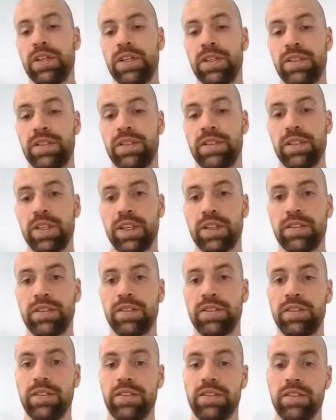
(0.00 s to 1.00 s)
its
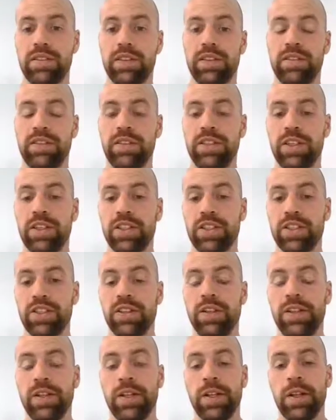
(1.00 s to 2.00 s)
next
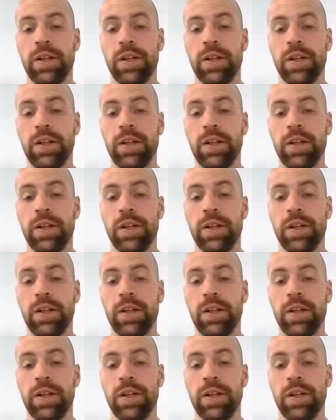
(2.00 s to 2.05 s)
destination.